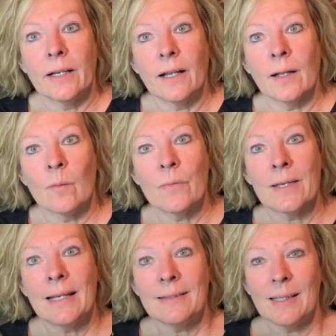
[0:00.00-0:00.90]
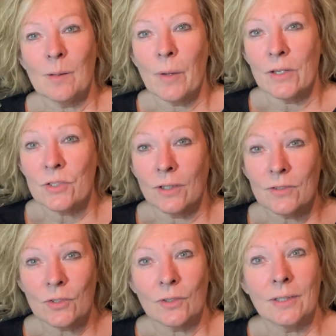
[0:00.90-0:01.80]
The neat thing about junk
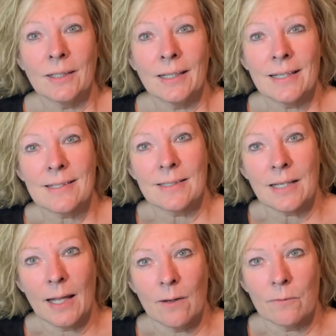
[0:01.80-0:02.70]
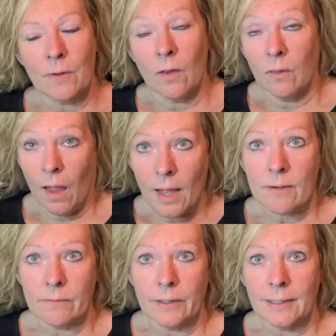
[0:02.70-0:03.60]
journaling is it's kind of, a lot
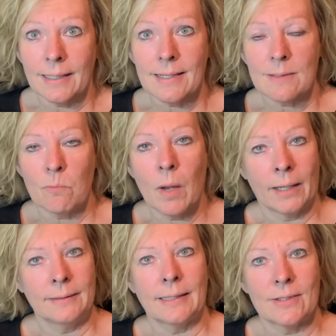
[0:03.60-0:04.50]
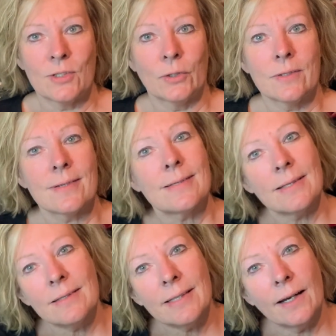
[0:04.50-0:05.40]
of it is mindless. You can just
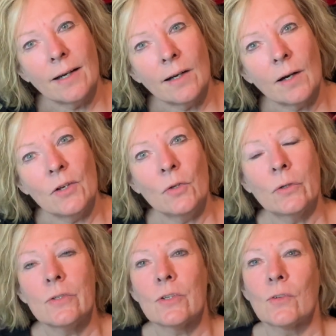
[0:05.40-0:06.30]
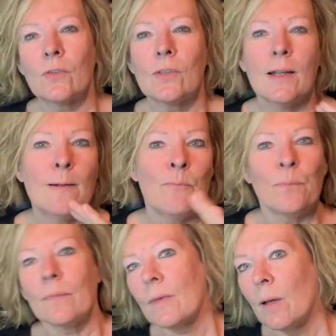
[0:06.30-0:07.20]
sit there and you can just
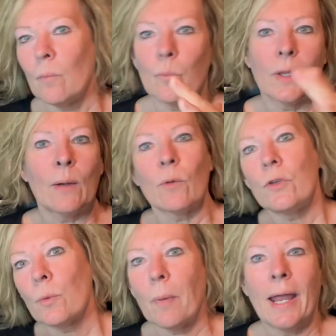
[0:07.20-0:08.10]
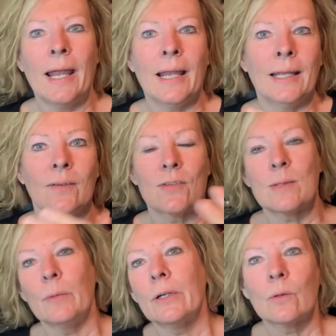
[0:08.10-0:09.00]
play with your paint,
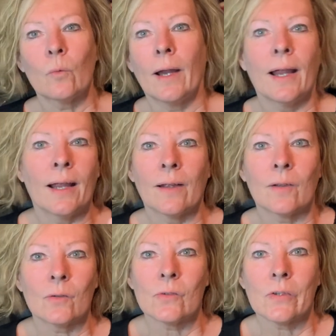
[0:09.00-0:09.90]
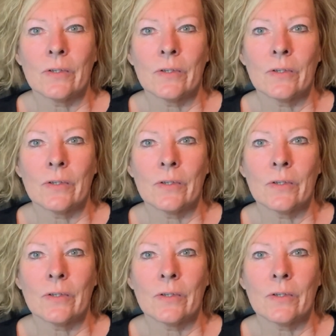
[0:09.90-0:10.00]
smear it around.